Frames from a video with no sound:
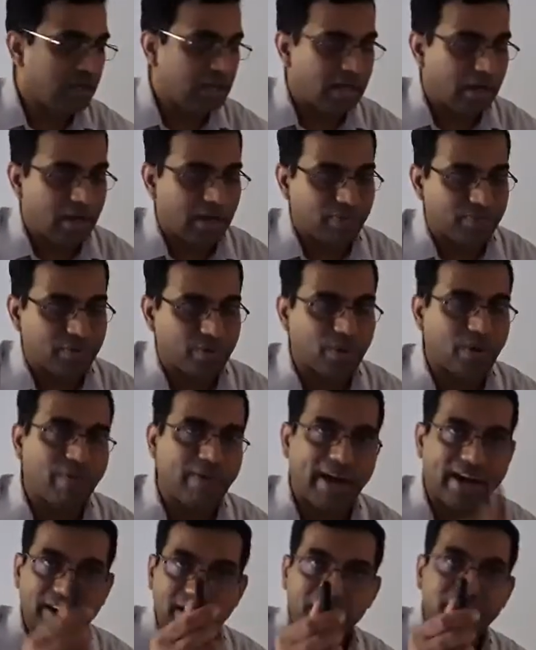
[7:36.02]
Now, after you
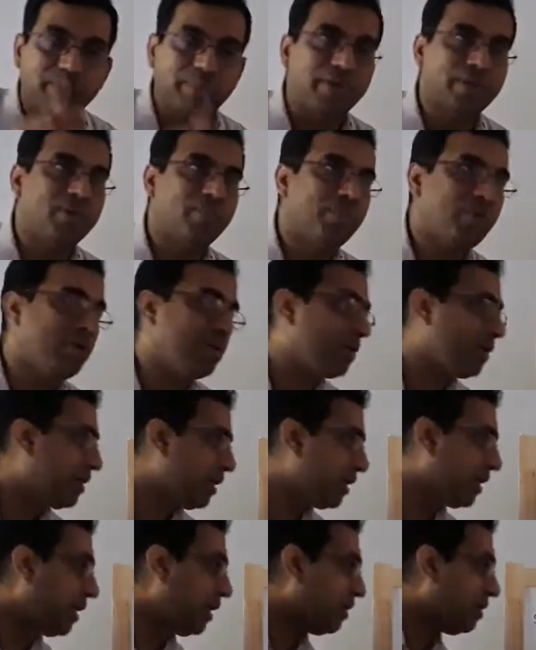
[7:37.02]
have added the beta blocker,
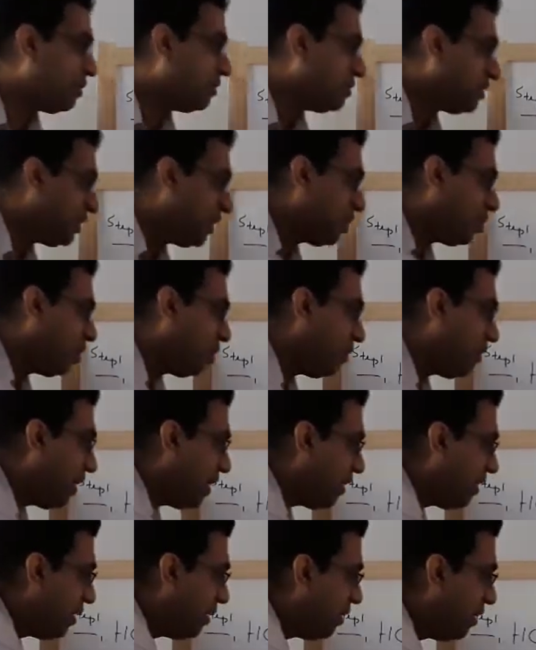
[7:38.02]
again, say you have
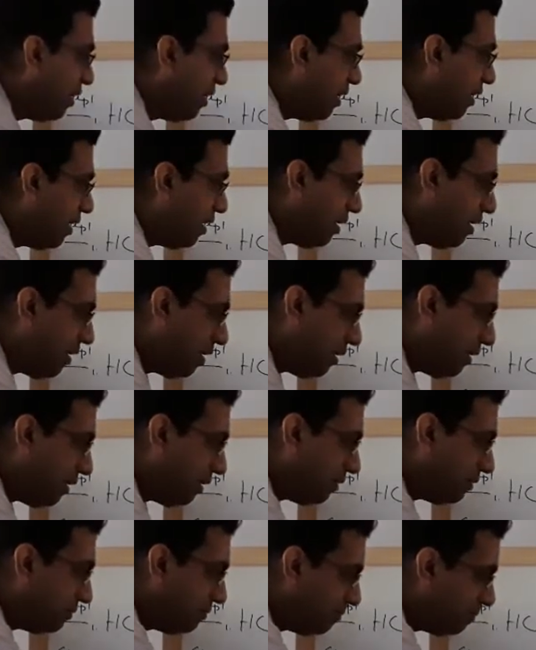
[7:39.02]
added
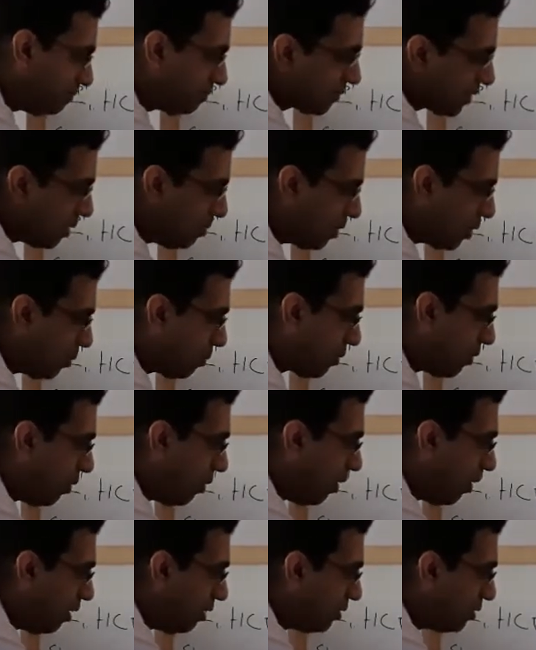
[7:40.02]

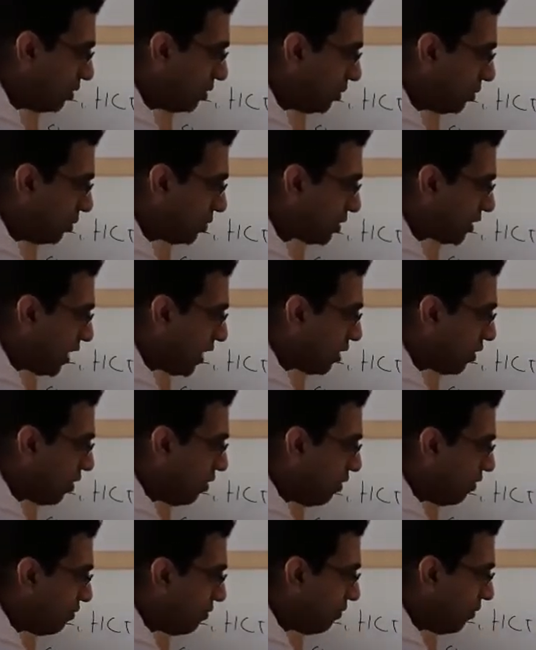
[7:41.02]
metoprolol. So you started
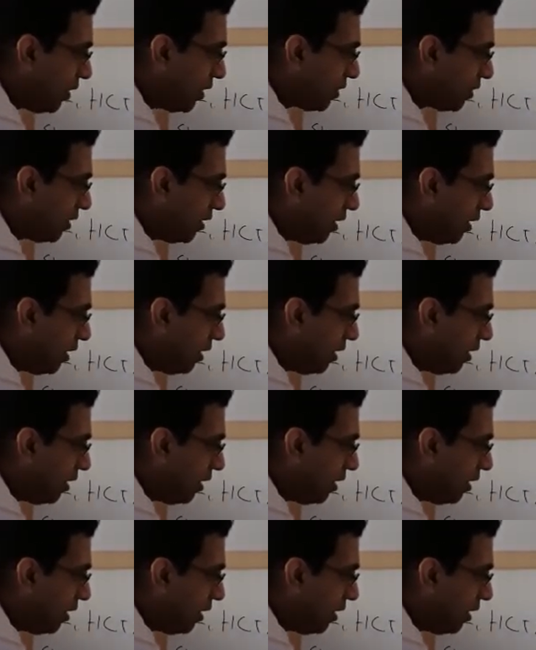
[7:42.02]
off with